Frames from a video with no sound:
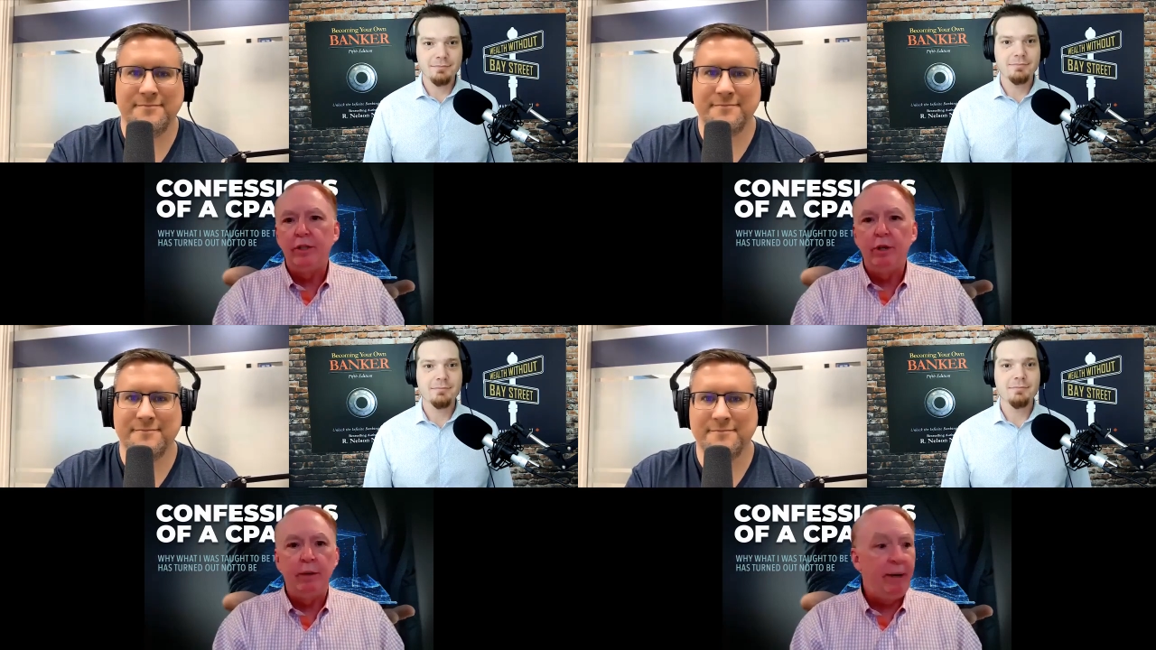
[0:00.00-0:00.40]

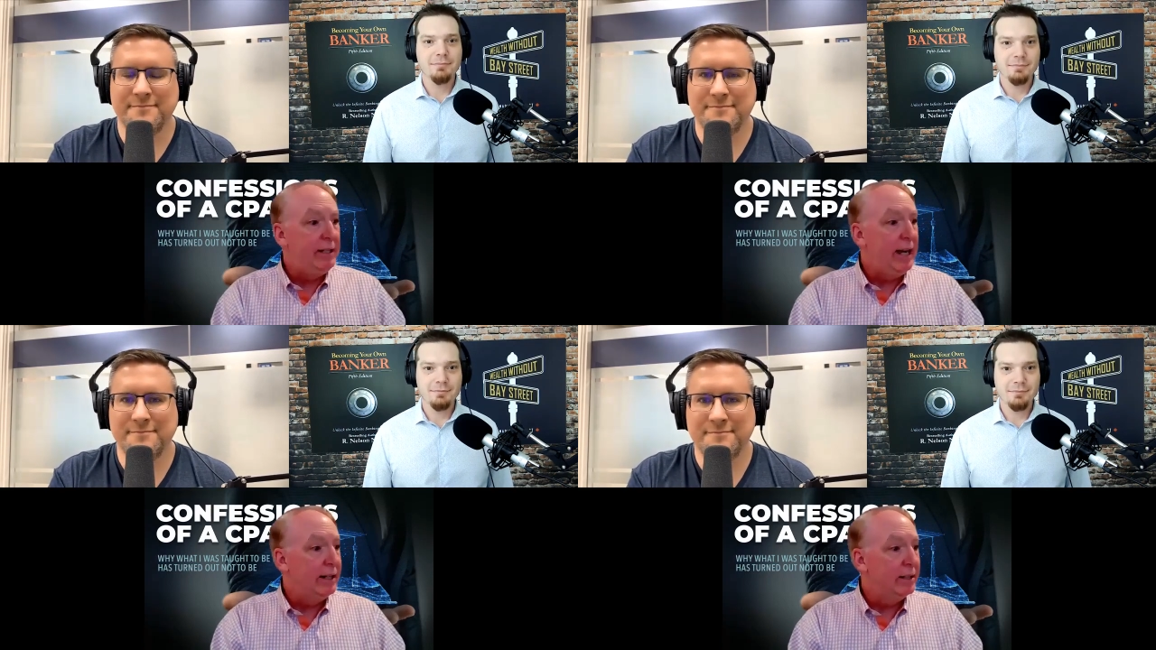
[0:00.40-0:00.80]
Speaker 1: Do you want to pay
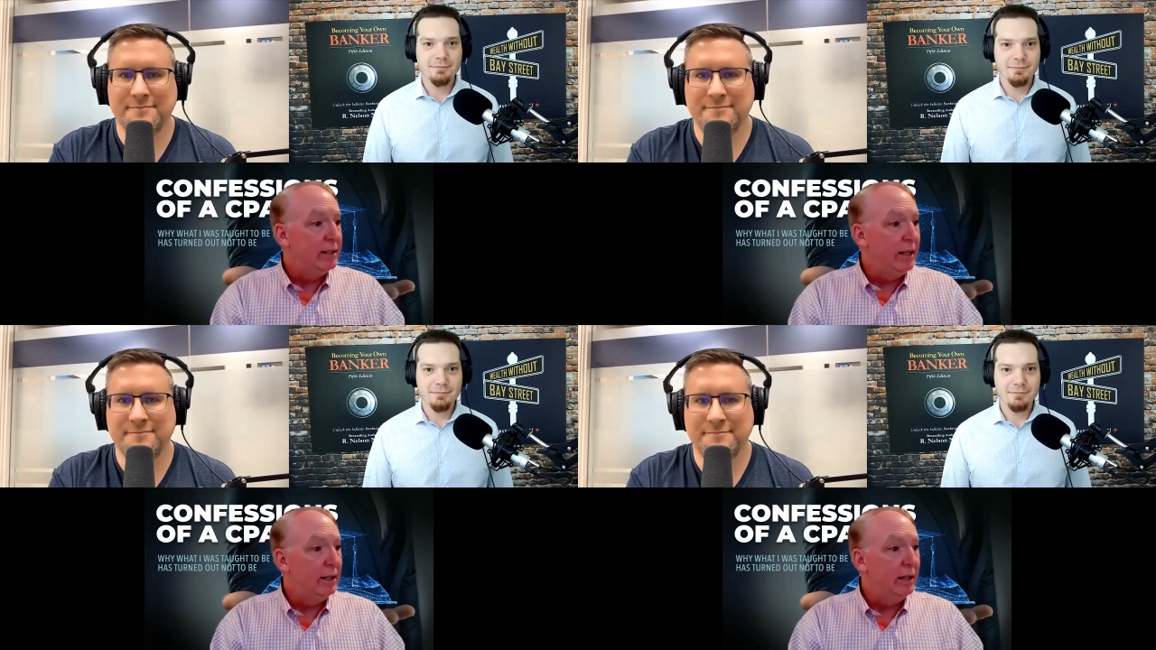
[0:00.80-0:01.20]

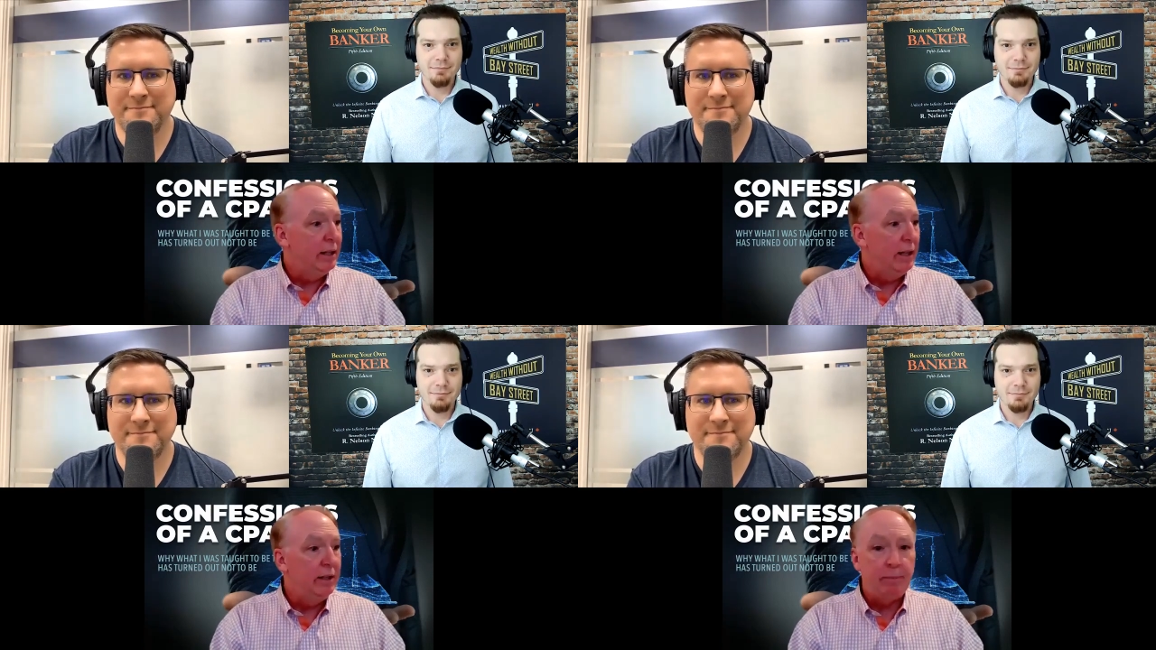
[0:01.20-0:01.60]
taxes on the,
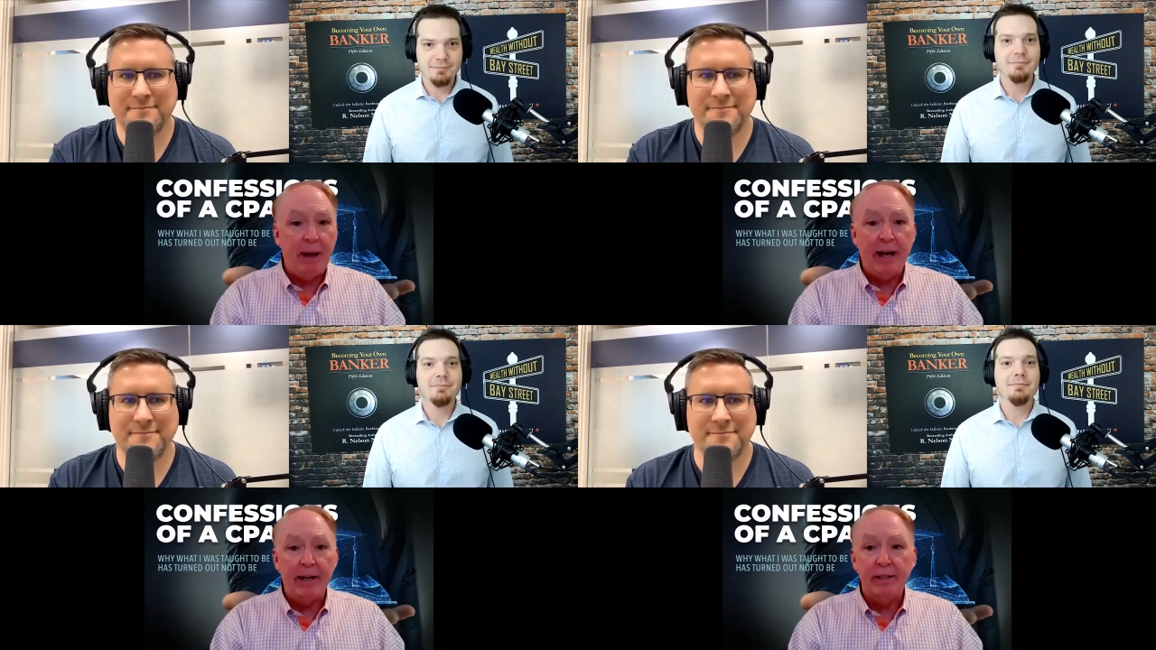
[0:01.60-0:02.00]
on this
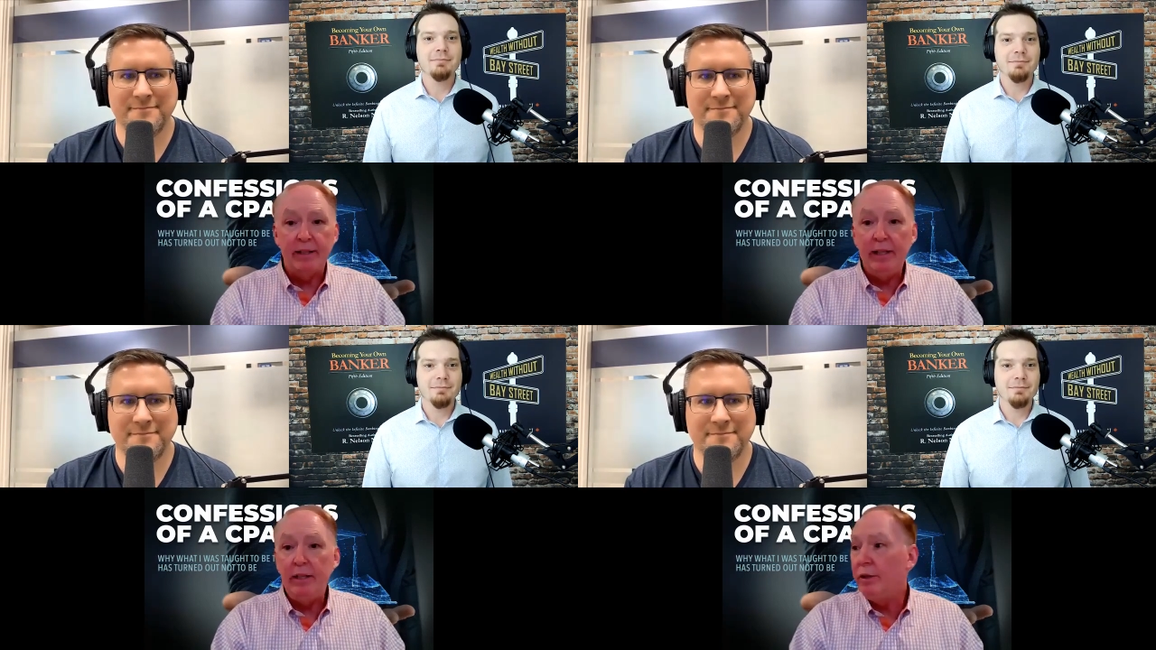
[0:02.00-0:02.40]
packet of
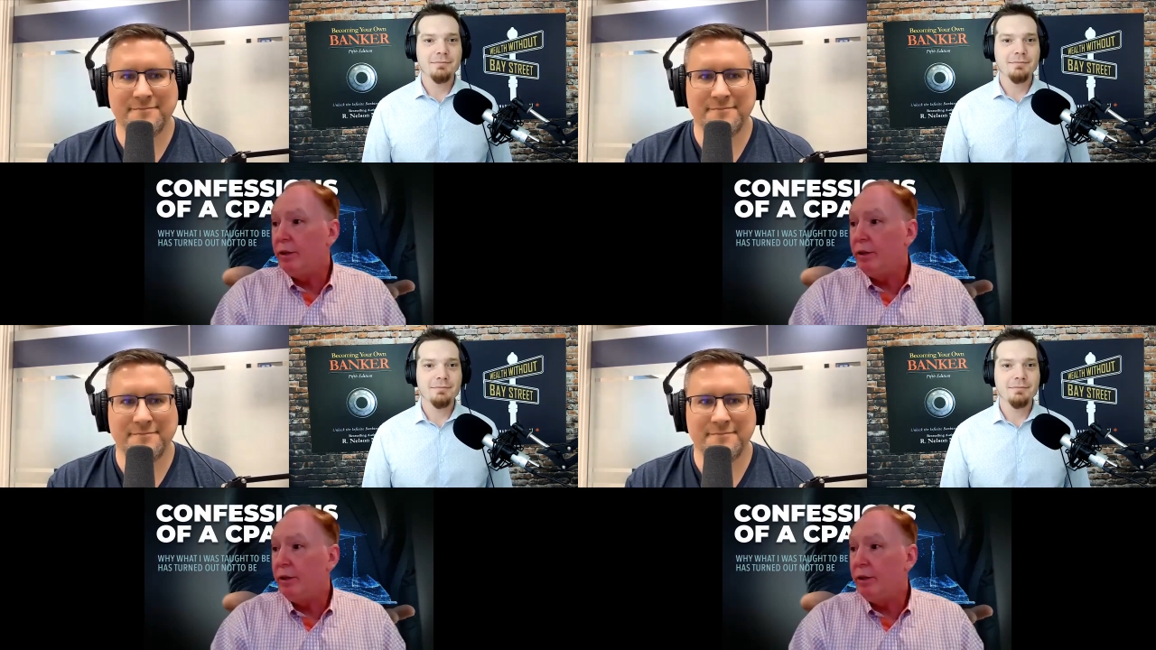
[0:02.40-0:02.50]
seed,